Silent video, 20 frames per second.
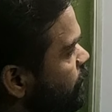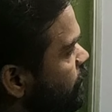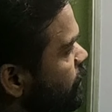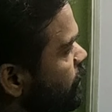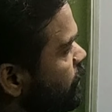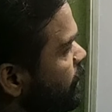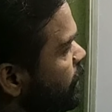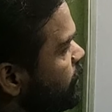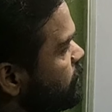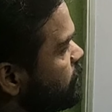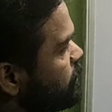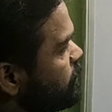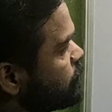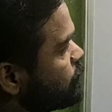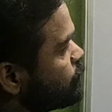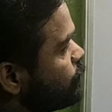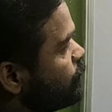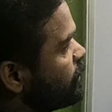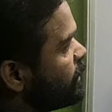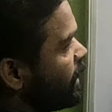a minus 6.
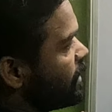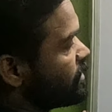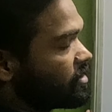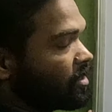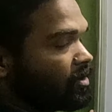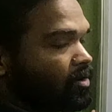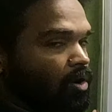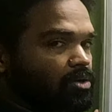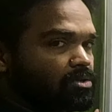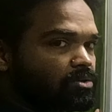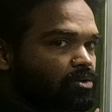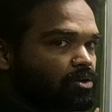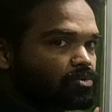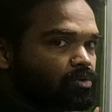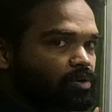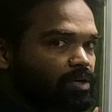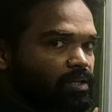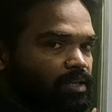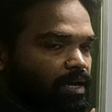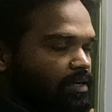Don't cancel cos,
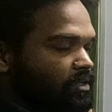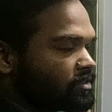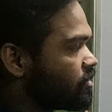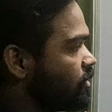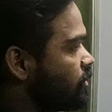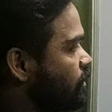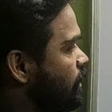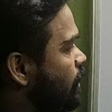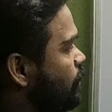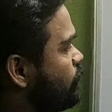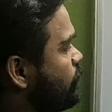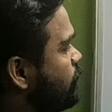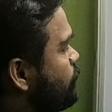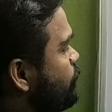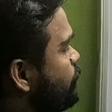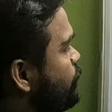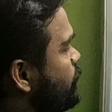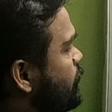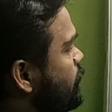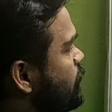okay? That is not allowed.
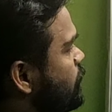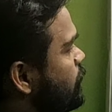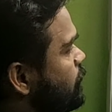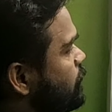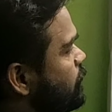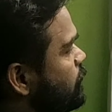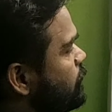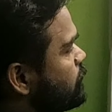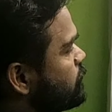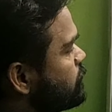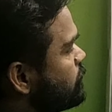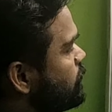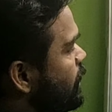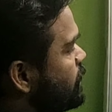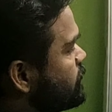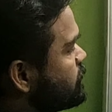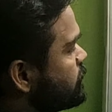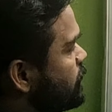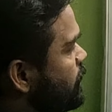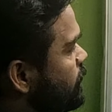So
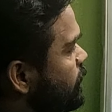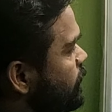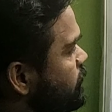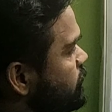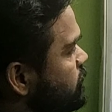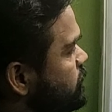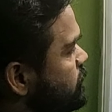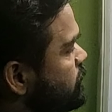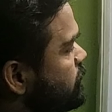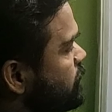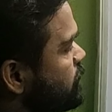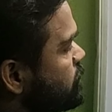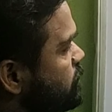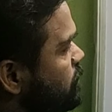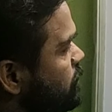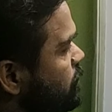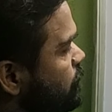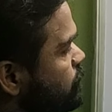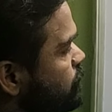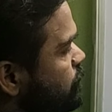that's 96
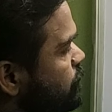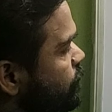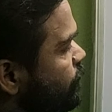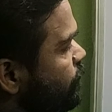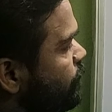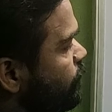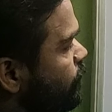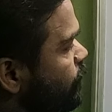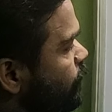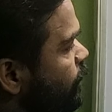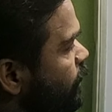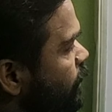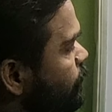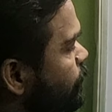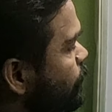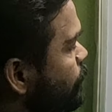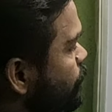equals to 4a,